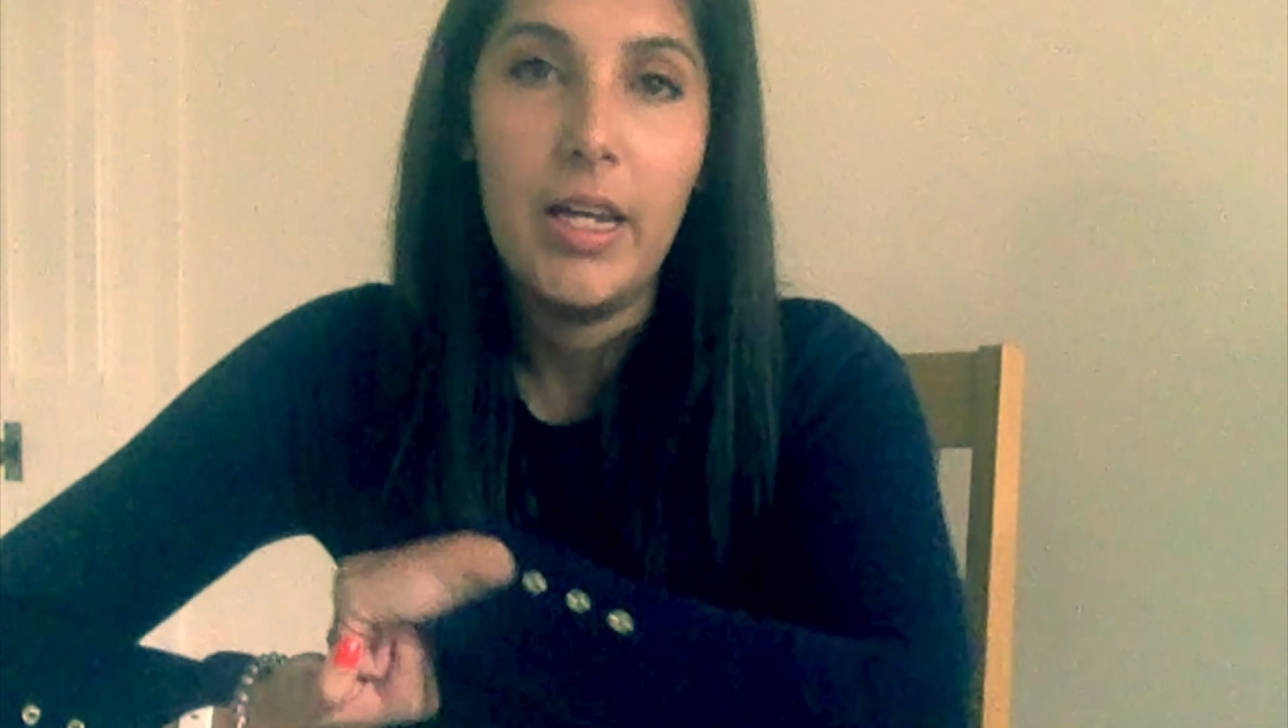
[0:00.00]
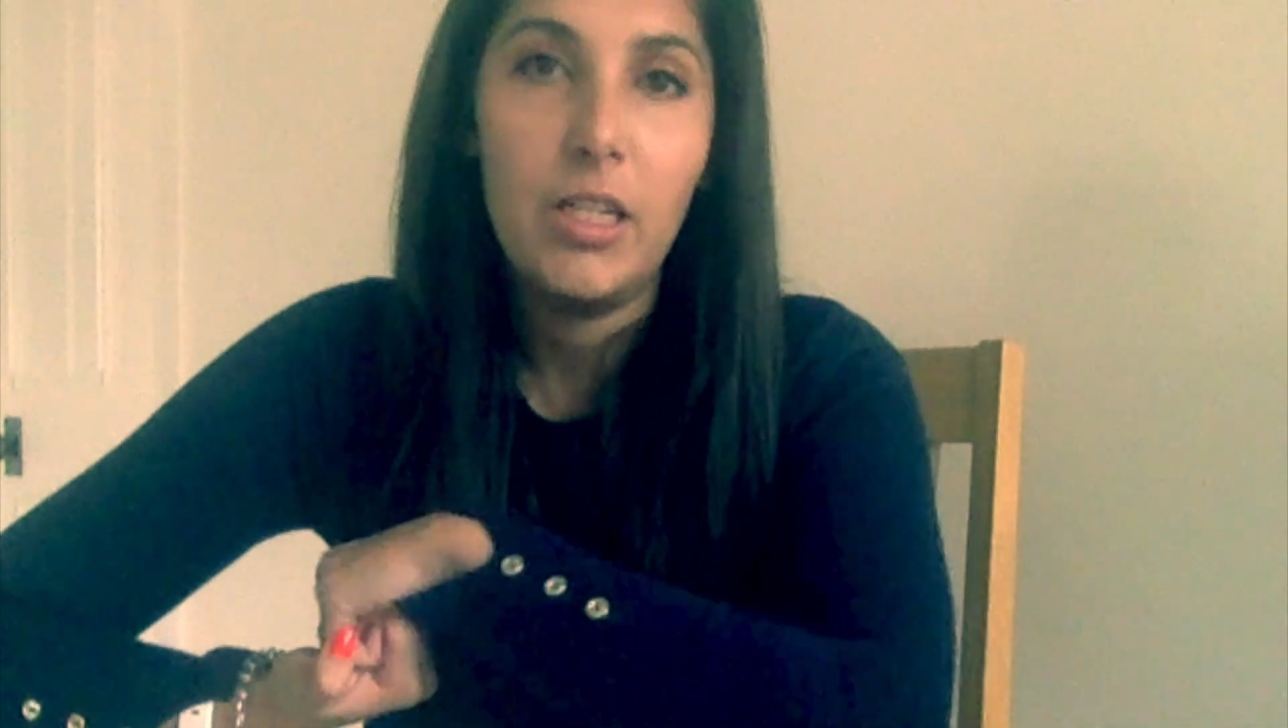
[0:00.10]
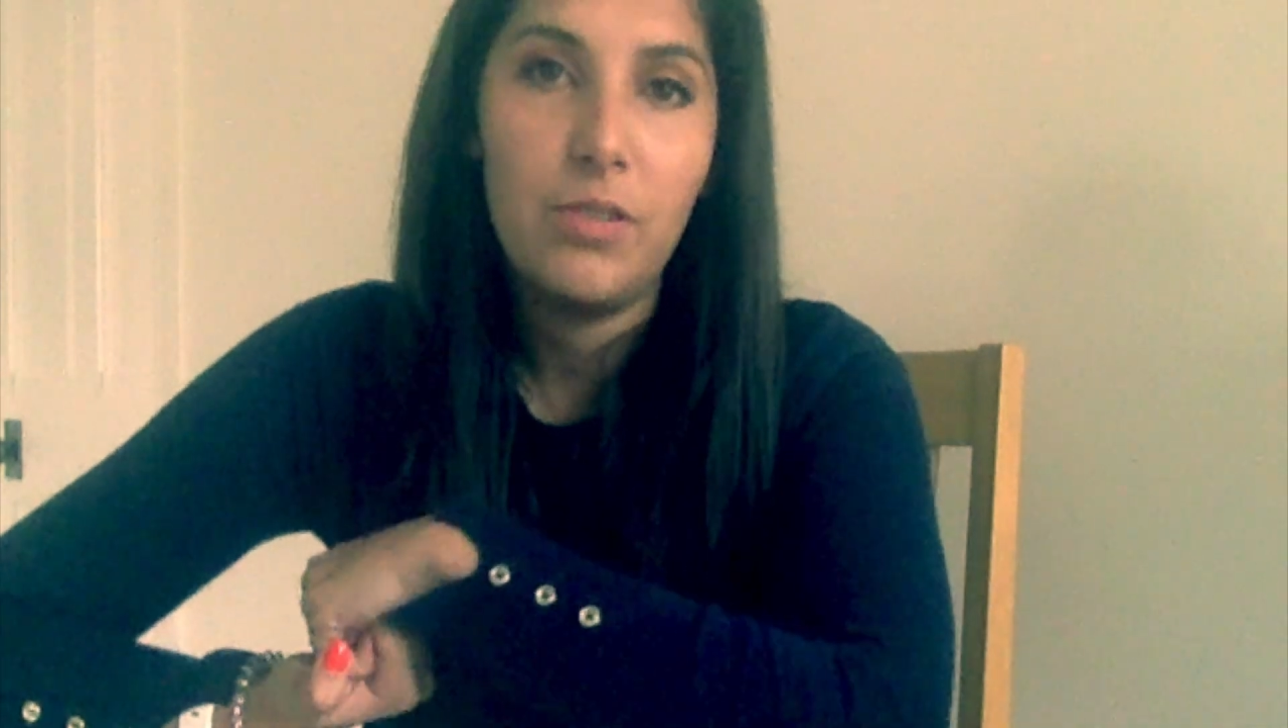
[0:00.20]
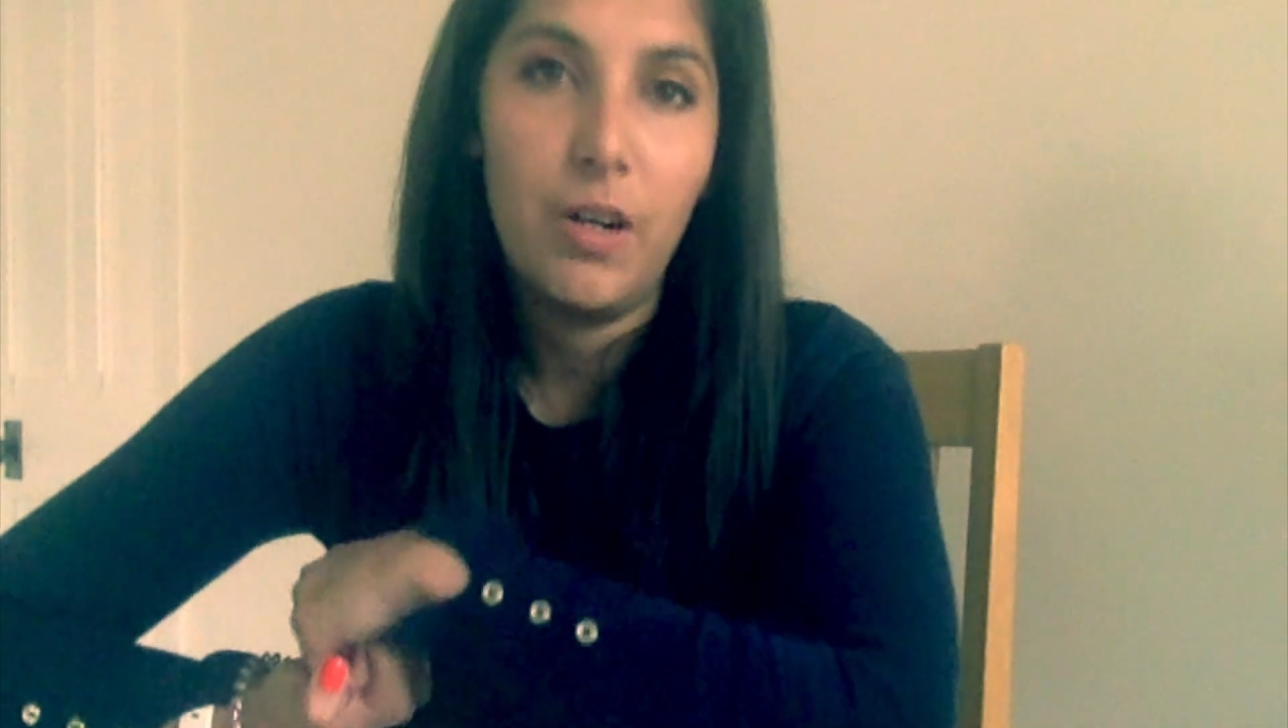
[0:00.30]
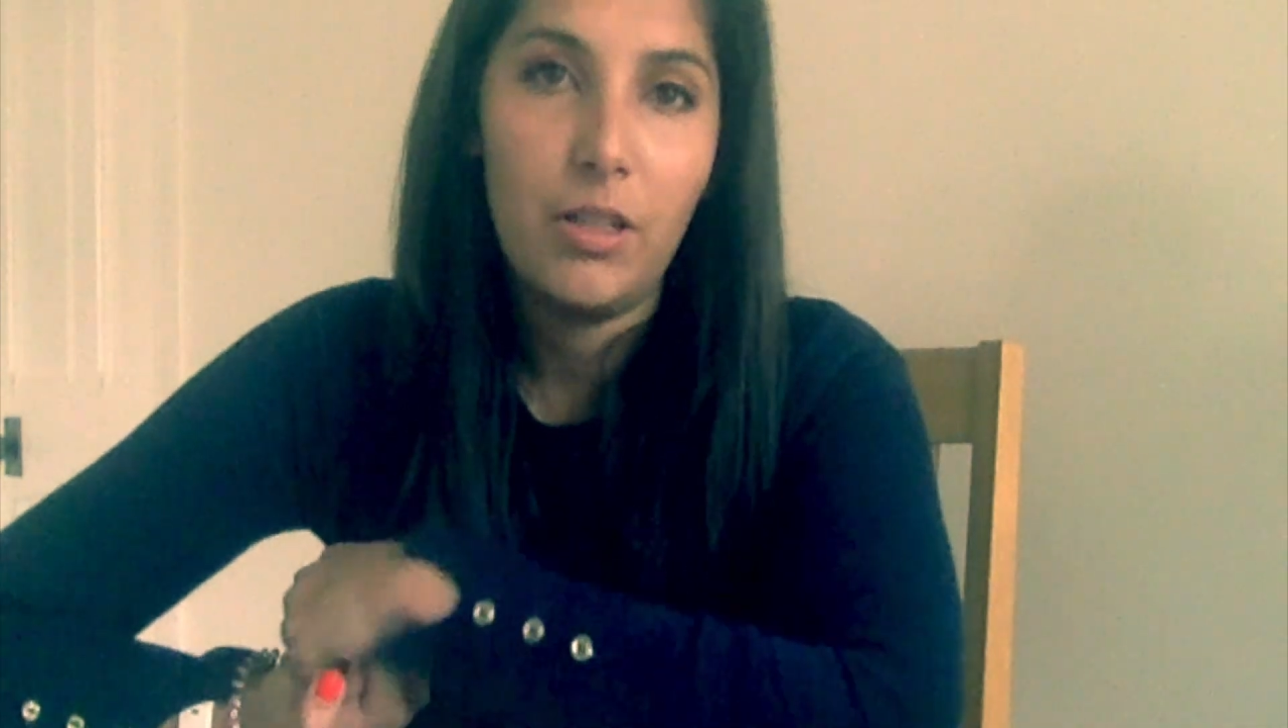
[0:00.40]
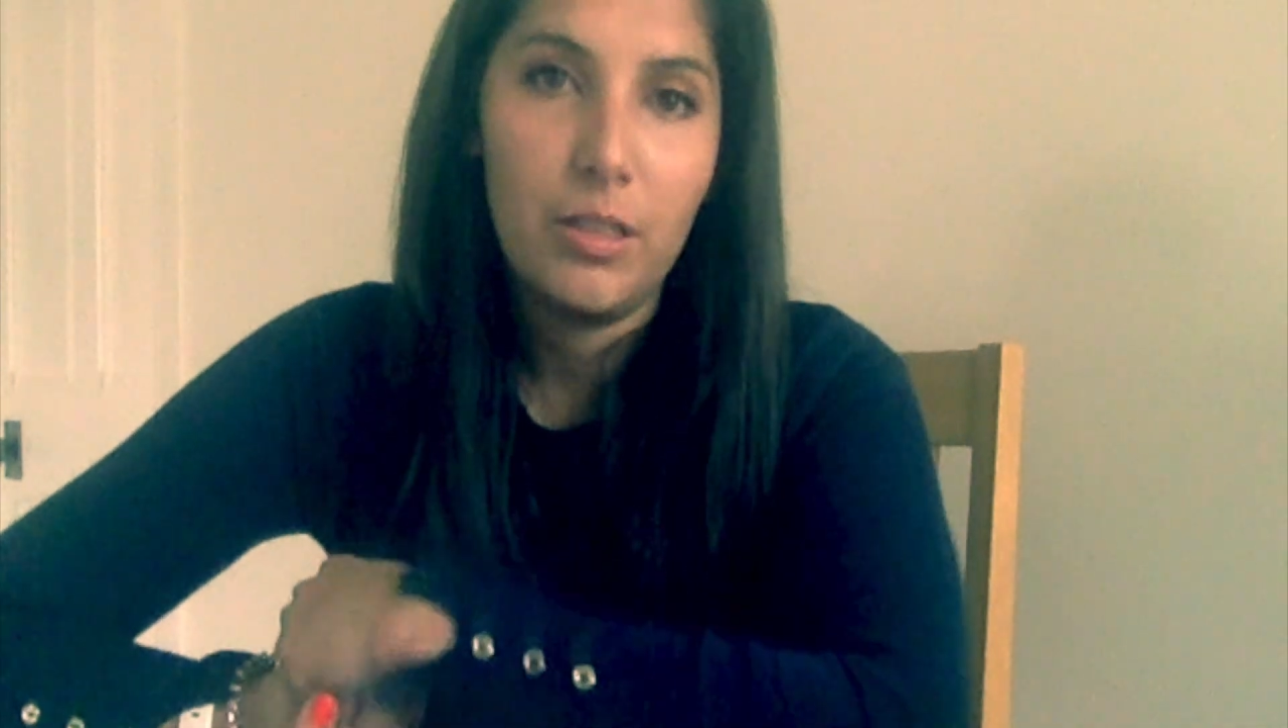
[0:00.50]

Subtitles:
each of our